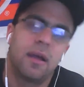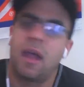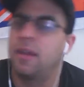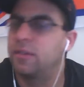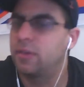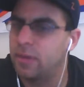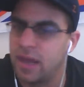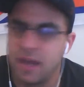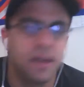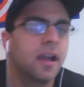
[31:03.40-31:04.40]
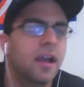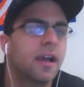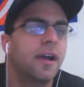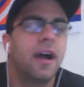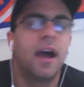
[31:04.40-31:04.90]
And so then,
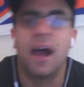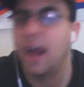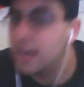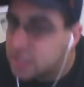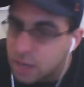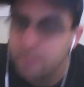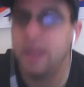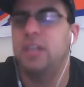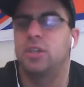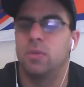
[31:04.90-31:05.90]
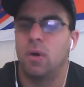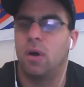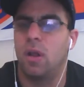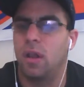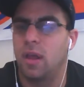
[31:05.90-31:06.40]
I shall bid you
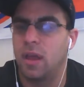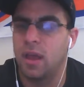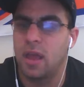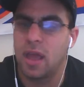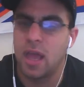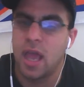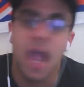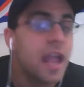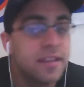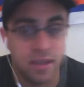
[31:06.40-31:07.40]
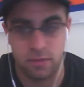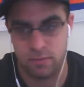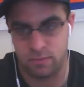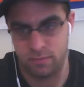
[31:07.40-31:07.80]
all adieu.